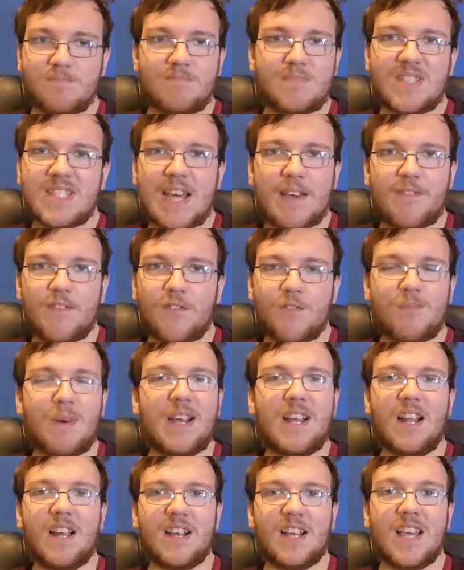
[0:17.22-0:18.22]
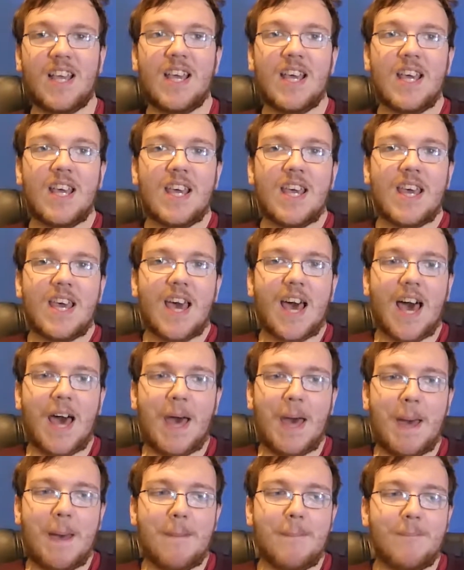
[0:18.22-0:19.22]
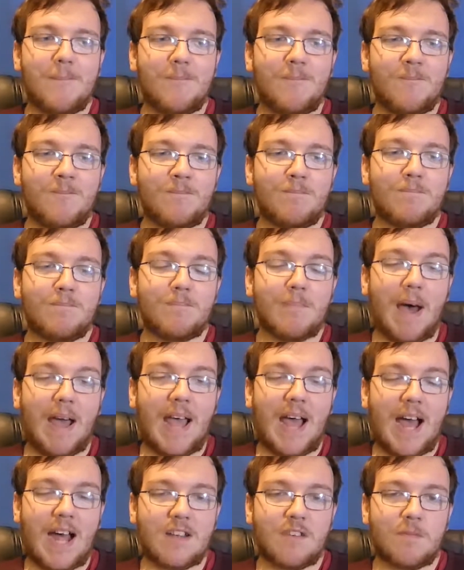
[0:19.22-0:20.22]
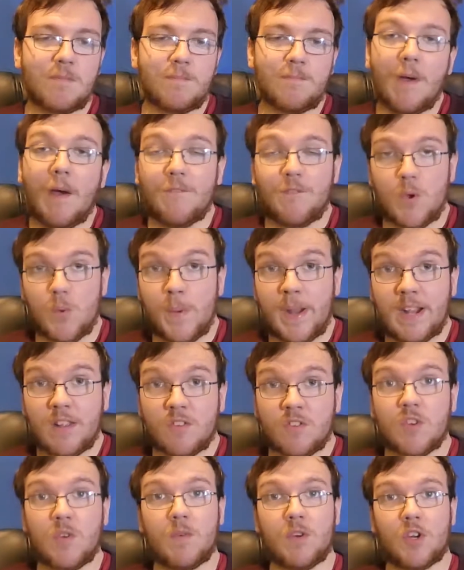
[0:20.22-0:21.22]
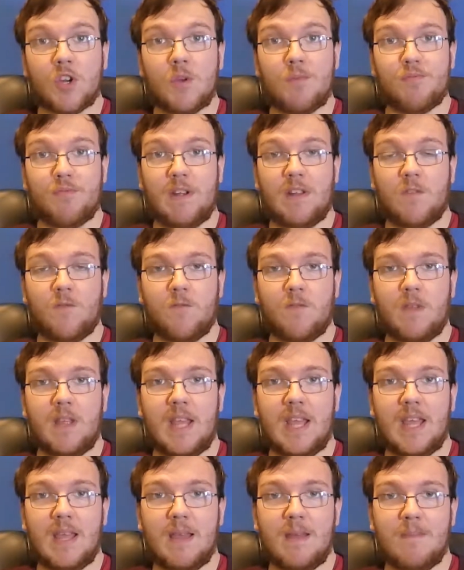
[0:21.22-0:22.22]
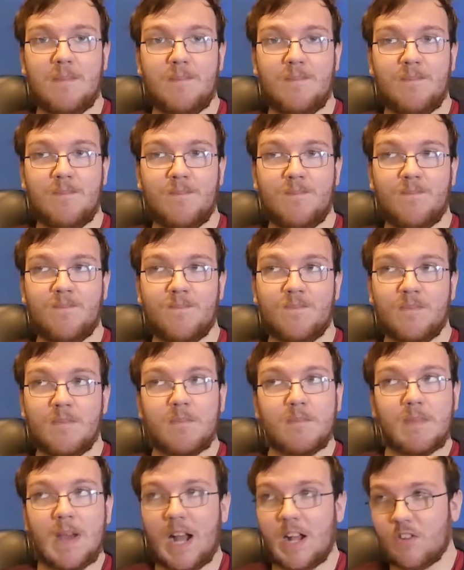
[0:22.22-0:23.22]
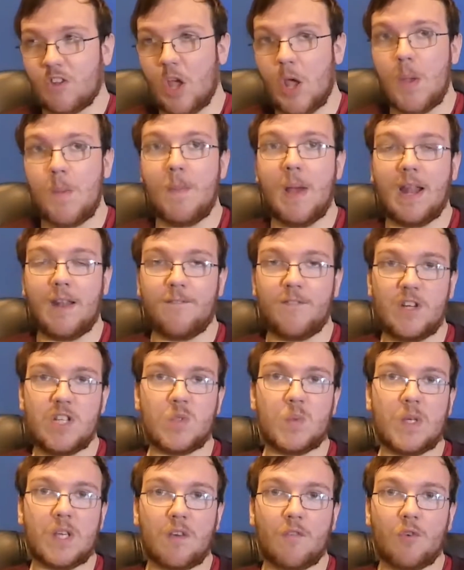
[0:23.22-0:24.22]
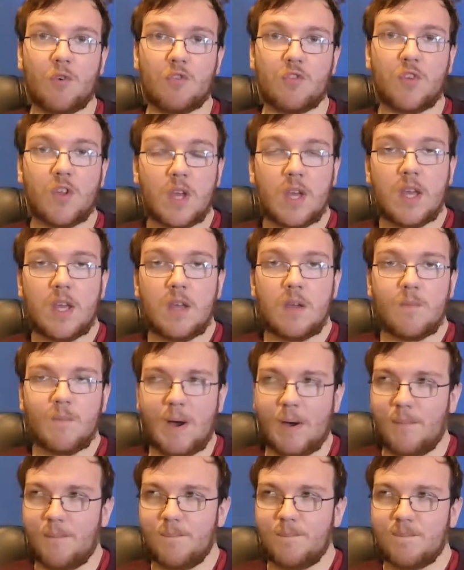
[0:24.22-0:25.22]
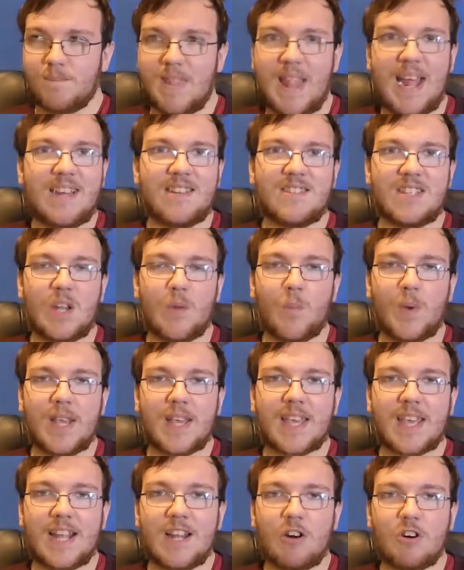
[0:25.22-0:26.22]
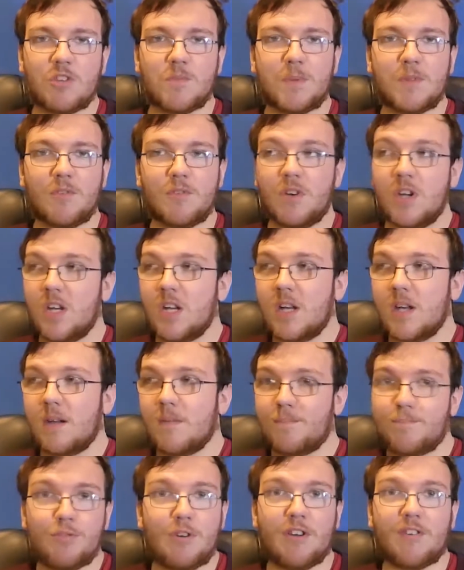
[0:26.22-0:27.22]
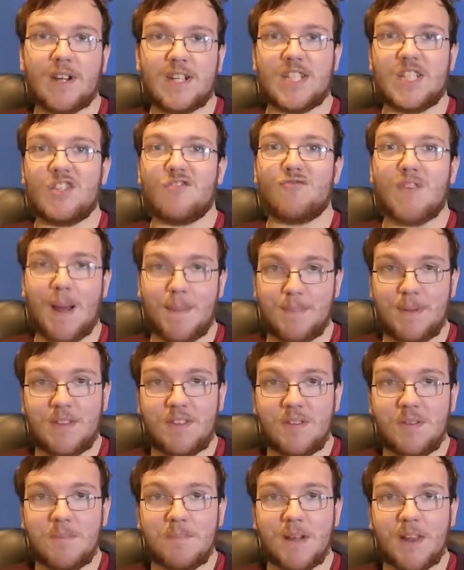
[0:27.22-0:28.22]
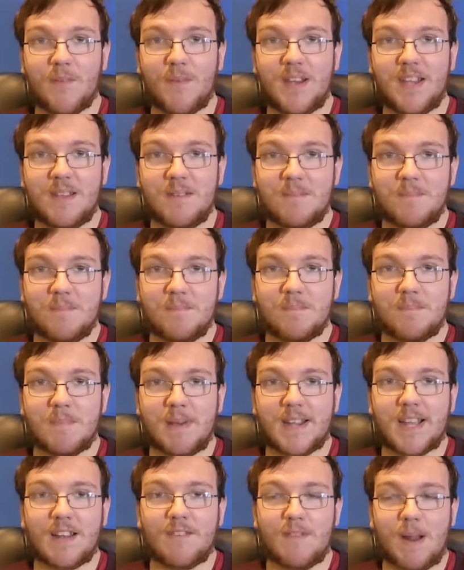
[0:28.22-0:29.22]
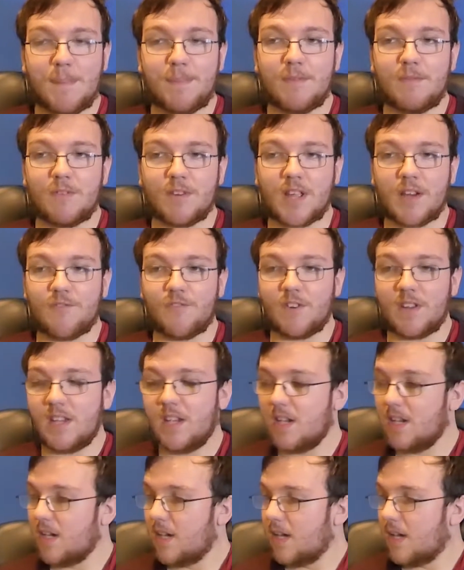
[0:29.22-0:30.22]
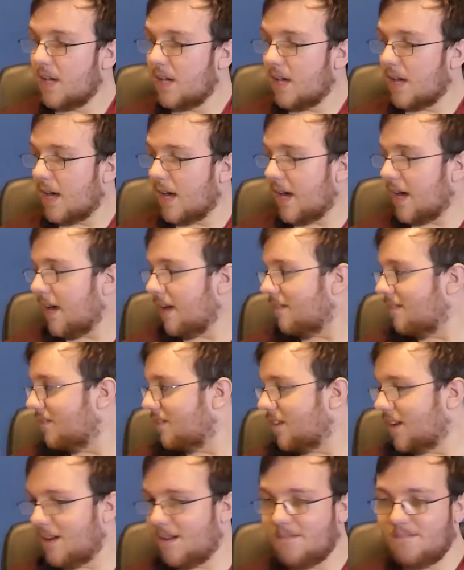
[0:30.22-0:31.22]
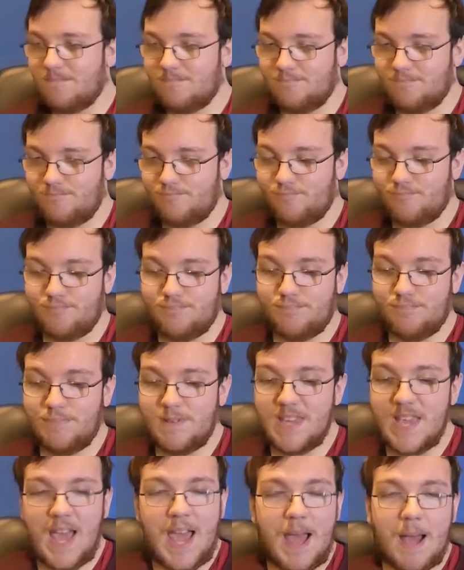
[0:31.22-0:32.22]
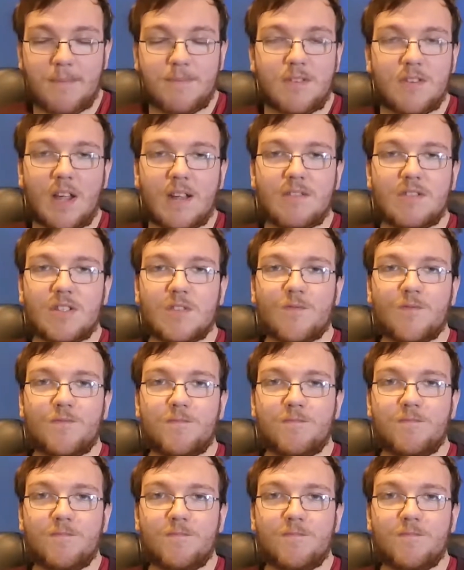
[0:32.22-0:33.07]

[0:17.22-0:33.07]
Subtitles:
severed from my lung. I had a few weeks to recuperate at home, and the first week of course, well, less than a week in hospital. Progress is rapid, by the way, making a rapid recovery. And I just